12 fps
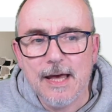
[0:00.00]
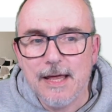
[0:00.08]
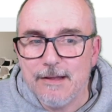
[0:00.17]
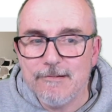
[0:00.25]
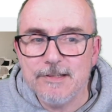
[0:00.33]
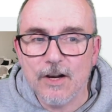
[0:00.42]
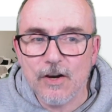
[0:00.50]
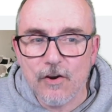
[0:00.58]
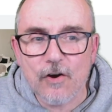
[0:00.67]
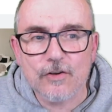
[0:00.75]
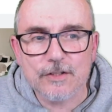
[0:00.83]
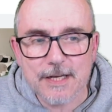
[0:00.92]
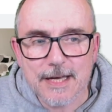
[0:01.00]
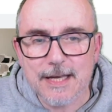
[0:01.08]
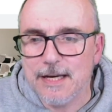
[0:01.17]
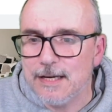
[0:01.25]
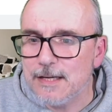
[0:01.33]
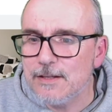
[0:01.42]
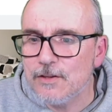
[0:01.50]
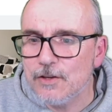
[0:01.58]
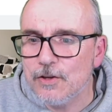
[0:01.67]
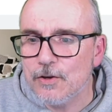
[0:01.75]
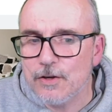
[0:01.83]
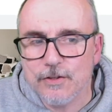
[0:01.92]
There is a lot here that
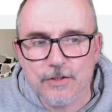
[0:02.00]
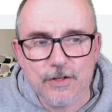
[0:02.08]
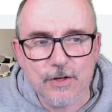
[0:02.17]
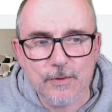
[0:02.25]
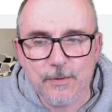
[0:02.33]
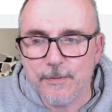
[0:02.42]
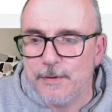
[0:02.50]
you can do.